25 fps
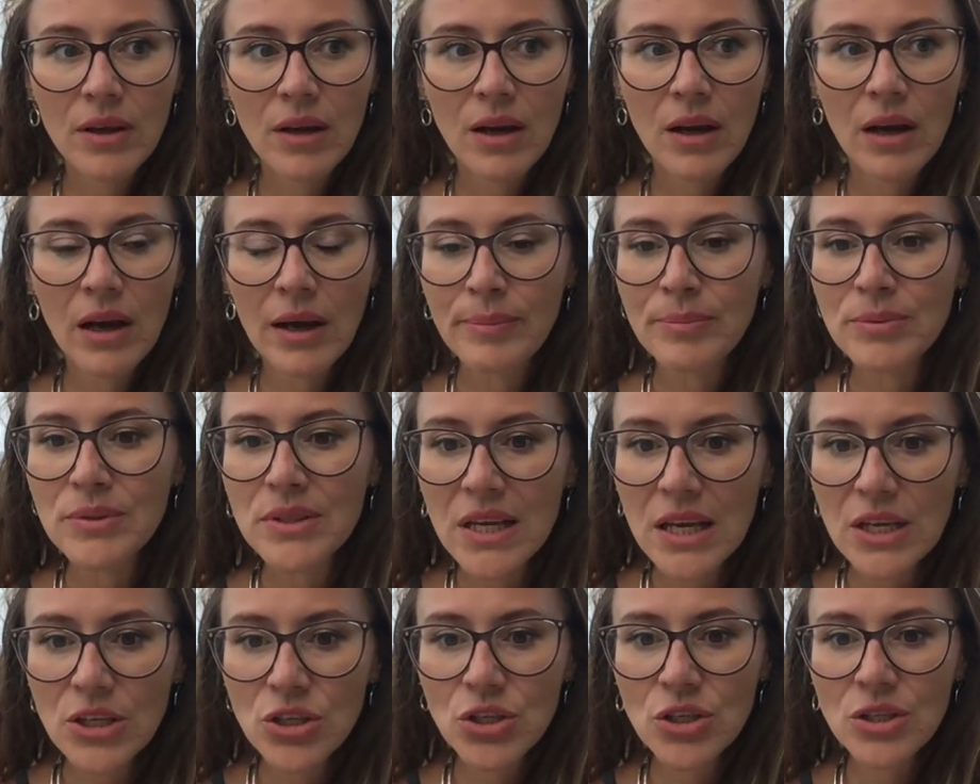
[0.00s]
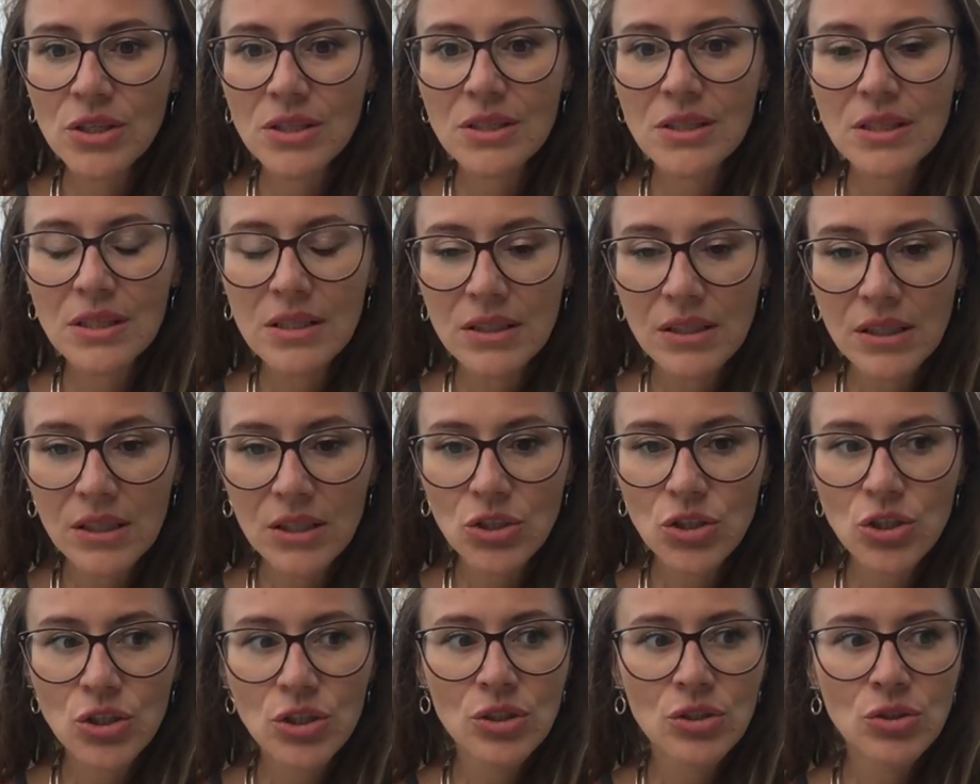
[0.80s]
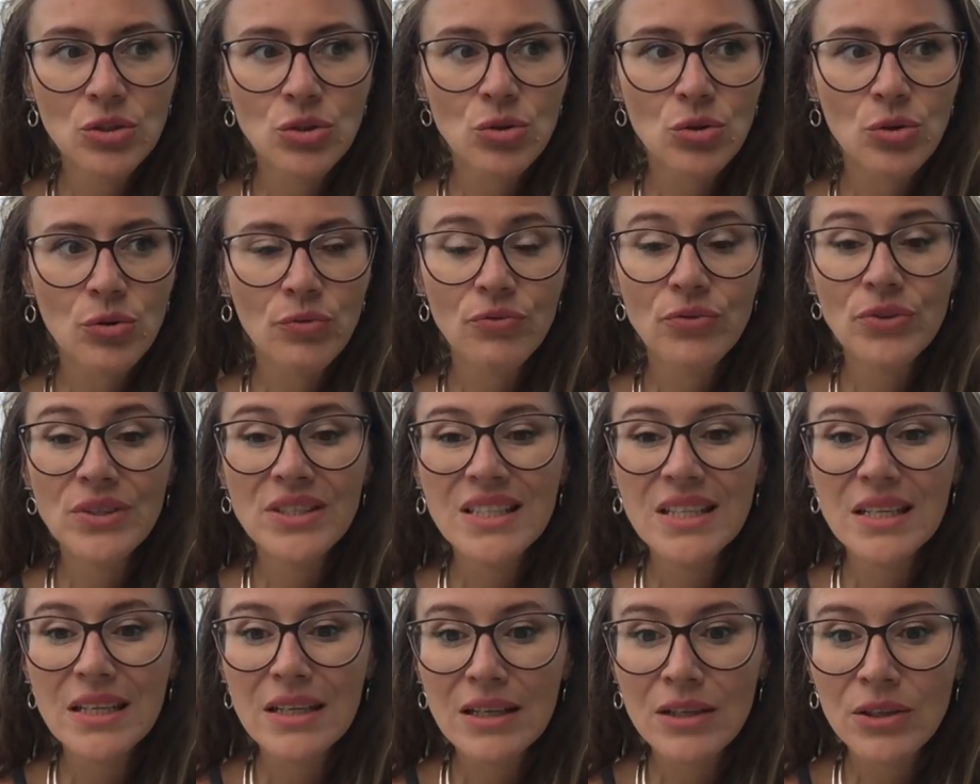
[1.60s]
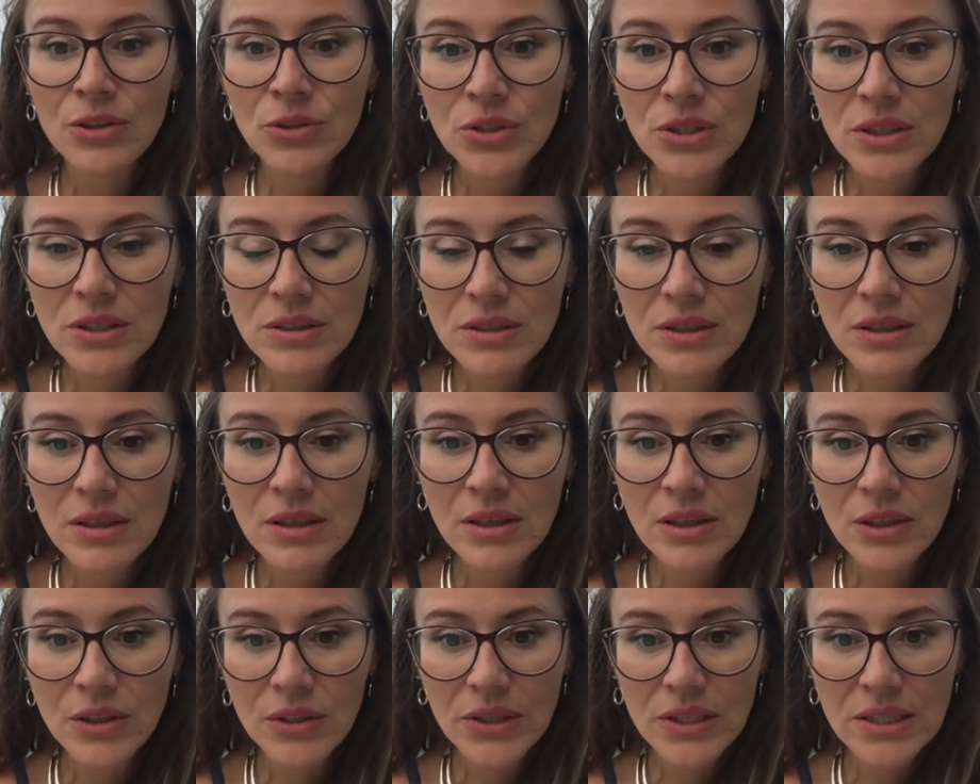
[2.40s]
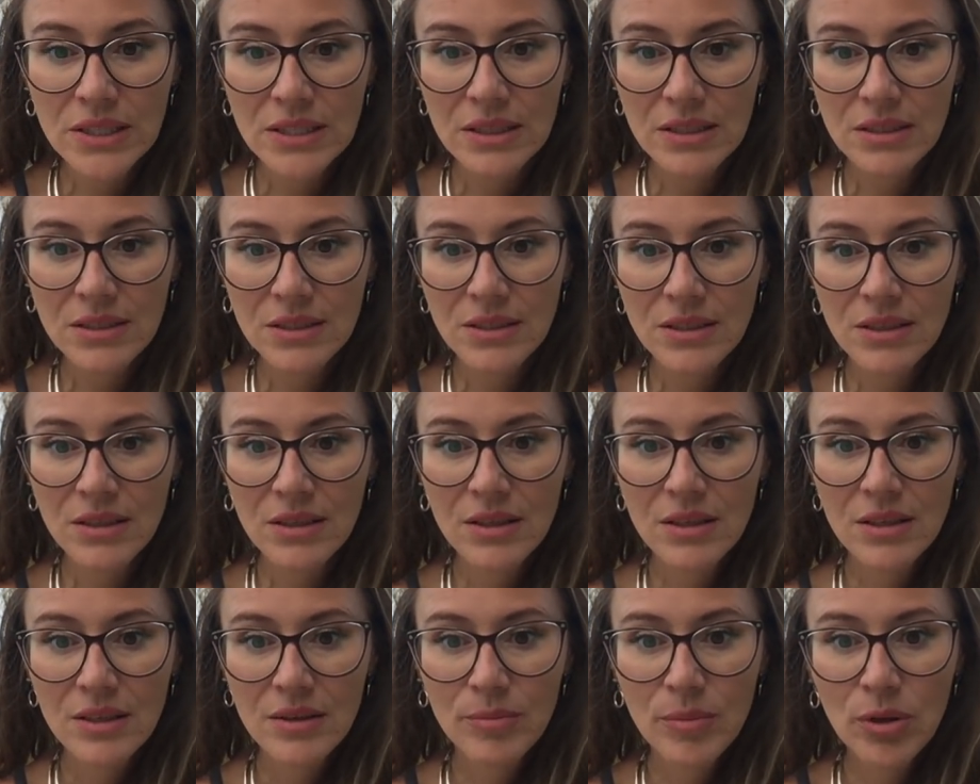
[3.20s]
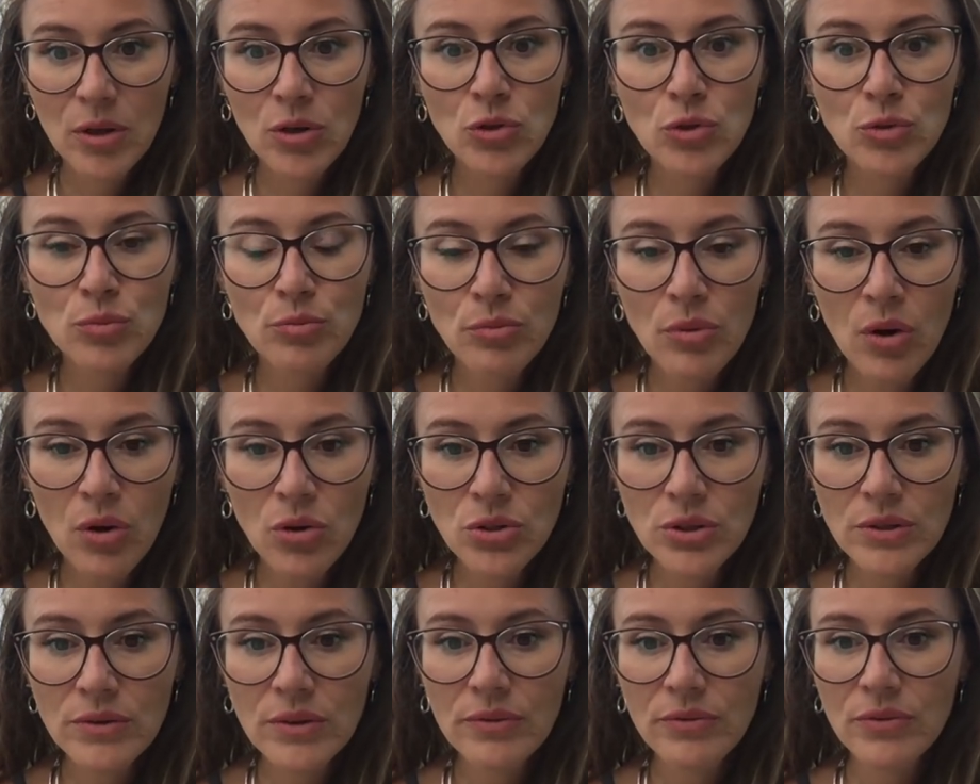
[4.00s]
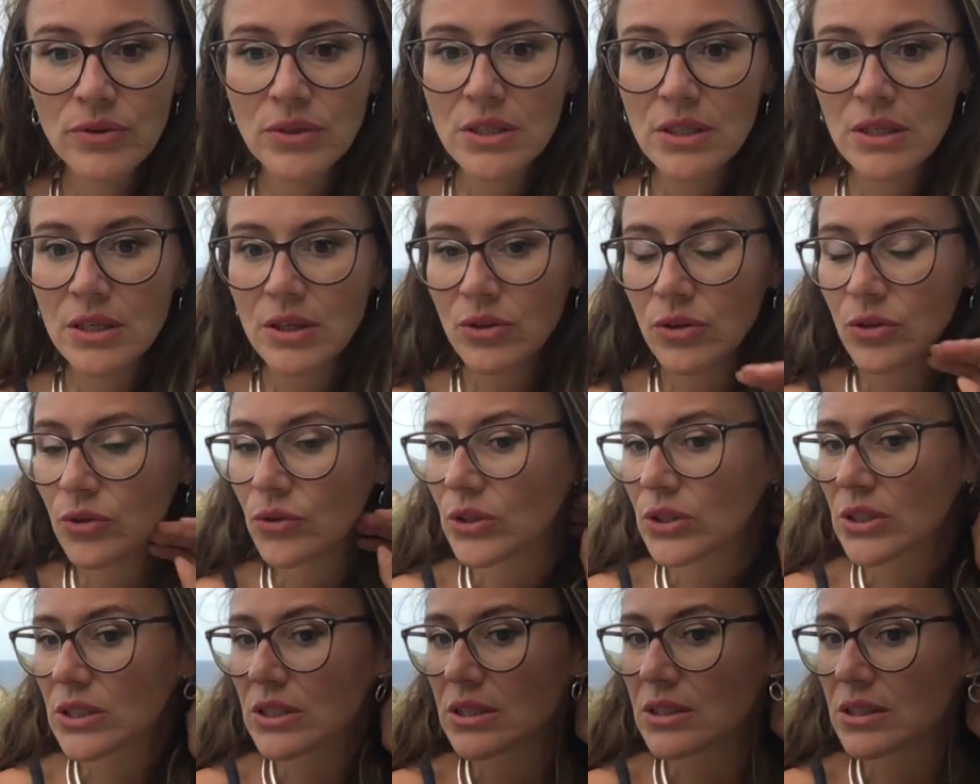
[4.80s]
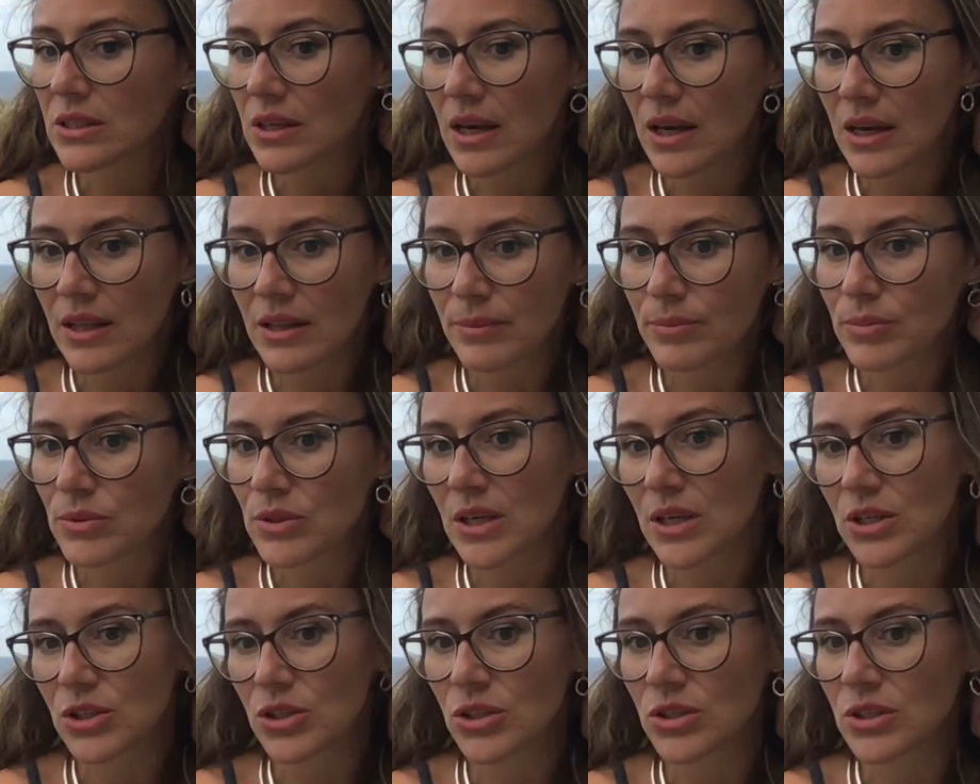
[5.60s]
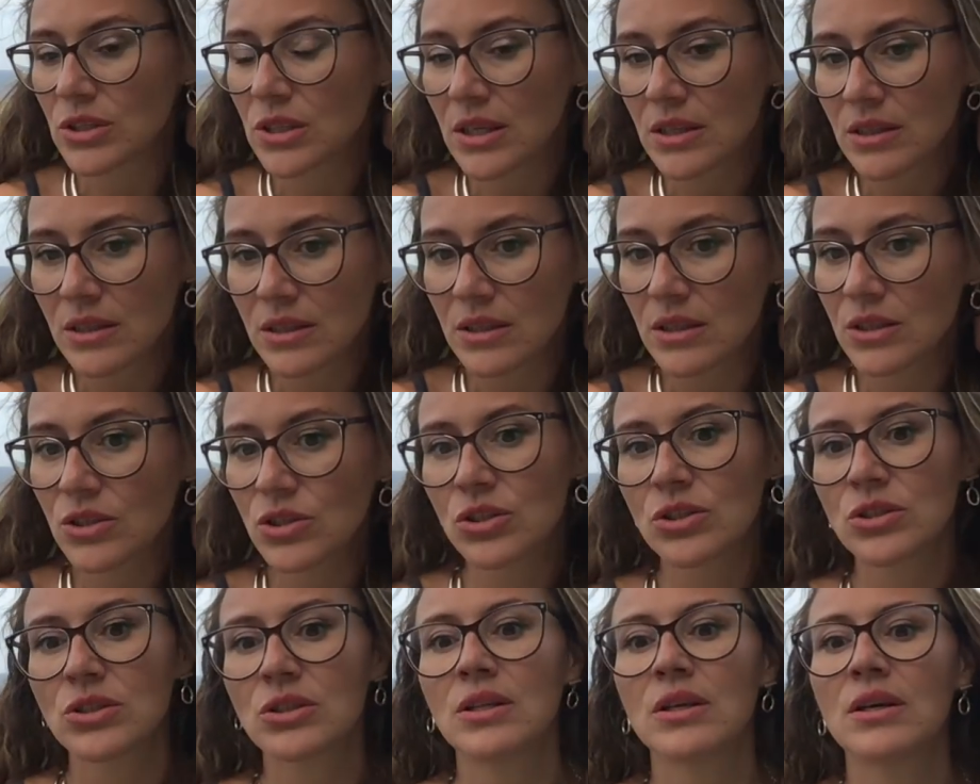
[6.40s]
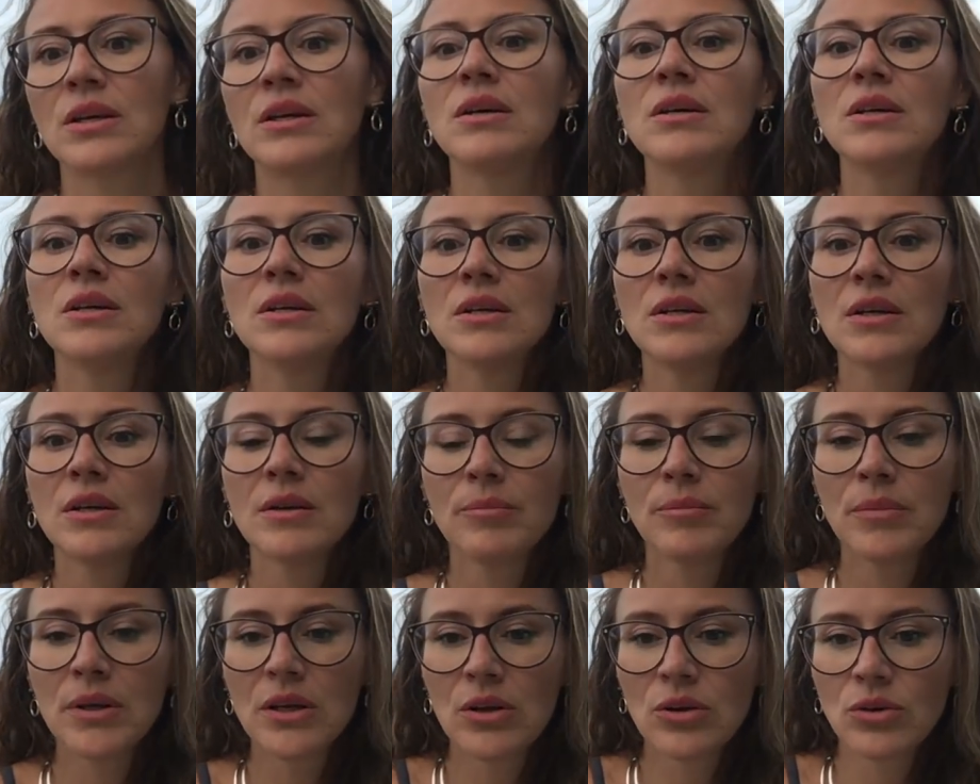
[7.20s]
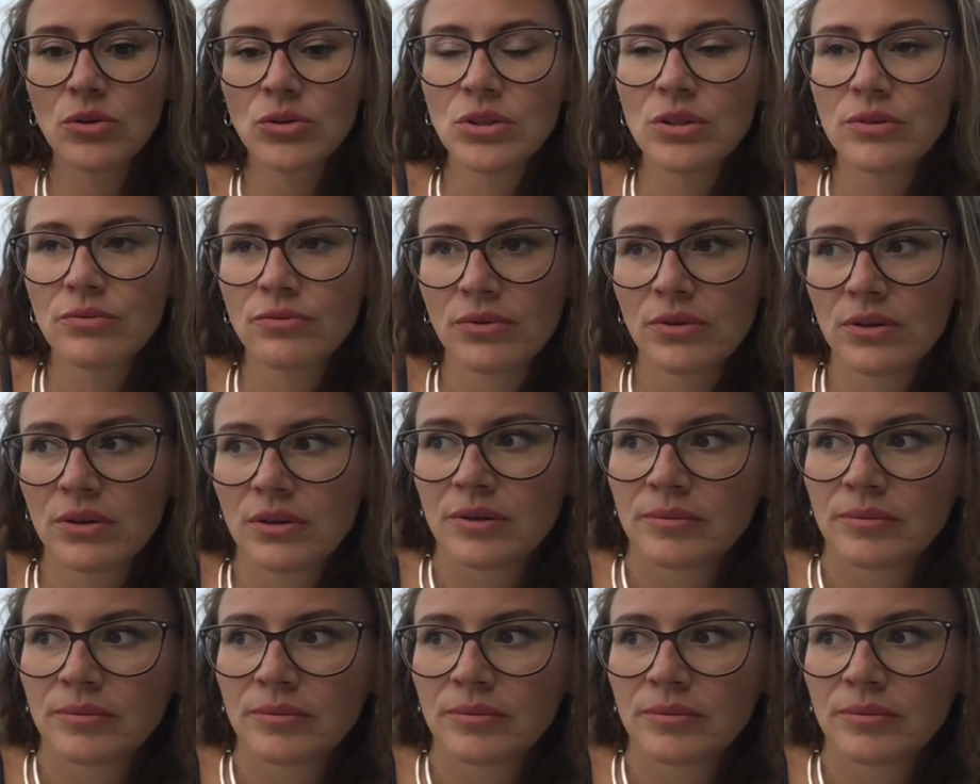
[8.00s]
obsessions, addictions, or physical illnesses. Because most of the physical illnesses and obsessions and addictions, they're because of,